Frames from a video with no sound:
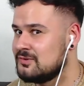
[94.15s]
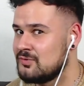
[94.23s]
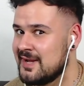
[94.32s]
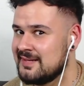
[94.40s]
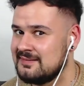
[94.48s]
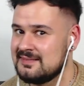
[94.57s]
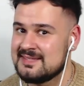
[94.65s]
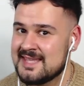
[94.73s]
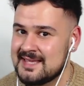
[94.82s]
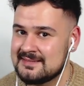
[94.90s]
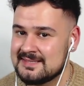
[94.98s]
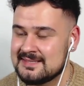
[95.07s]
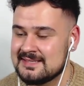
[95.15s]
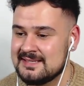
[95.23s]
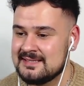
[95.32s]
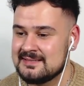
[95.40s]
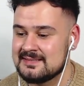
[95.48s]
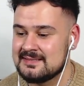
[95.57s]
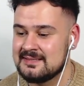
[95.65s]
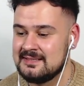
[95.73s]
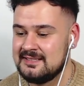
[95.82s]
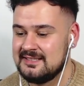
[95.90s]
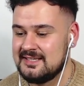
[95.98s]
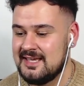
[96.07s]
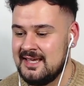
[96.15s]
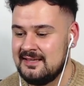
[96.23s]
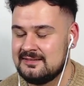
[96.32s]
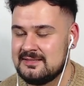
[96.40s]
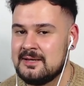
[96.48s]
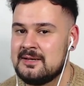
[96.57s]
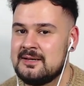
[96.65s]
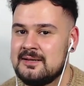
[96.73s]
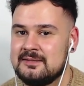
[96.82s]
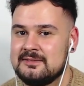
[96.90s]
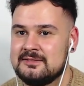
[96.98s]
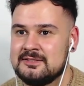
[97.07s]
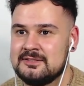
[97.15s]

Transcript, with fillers: Great dance scenes, and a,